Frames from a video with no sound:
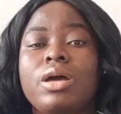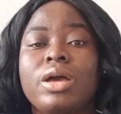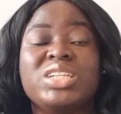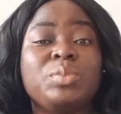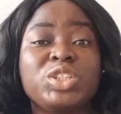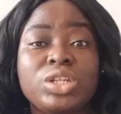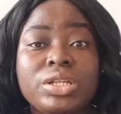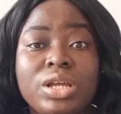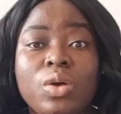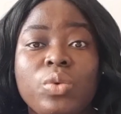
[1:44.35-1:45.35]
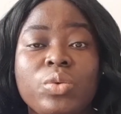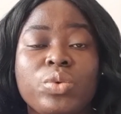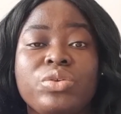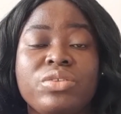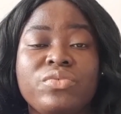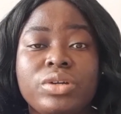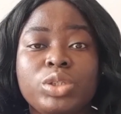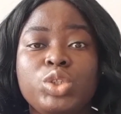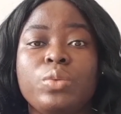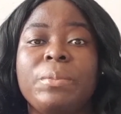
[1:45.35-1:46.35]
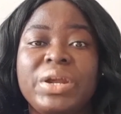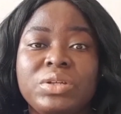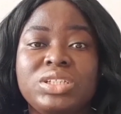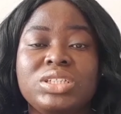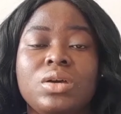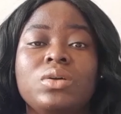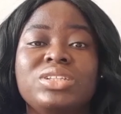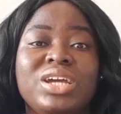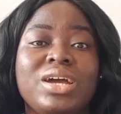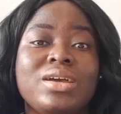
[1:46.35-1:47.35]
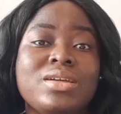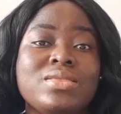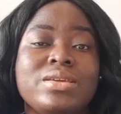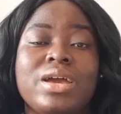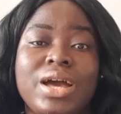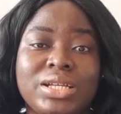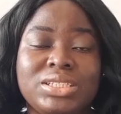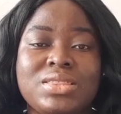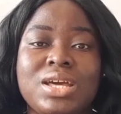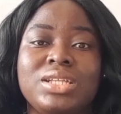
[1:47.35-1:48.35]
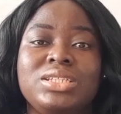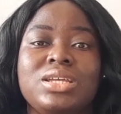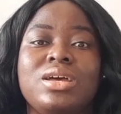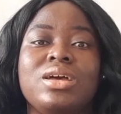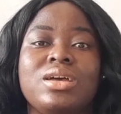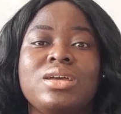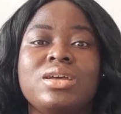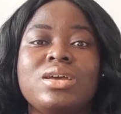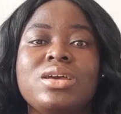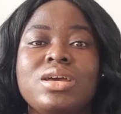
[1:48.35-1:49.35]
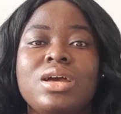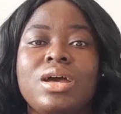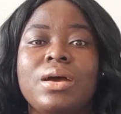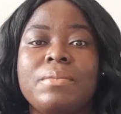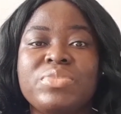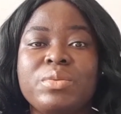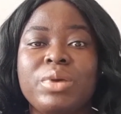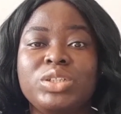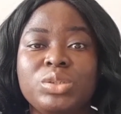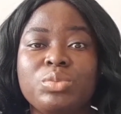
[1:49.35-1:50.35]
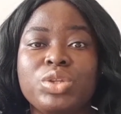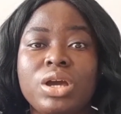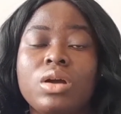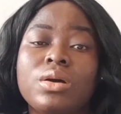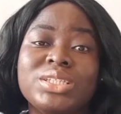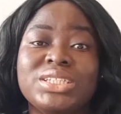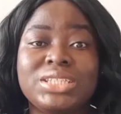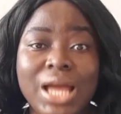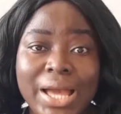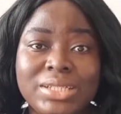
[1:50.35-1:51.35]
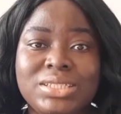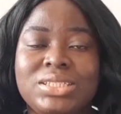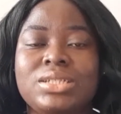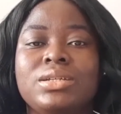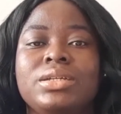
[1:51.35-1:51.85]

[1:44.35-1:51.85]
especially now when we refer to marriages under the act, that's the Matrimonial Causes Act.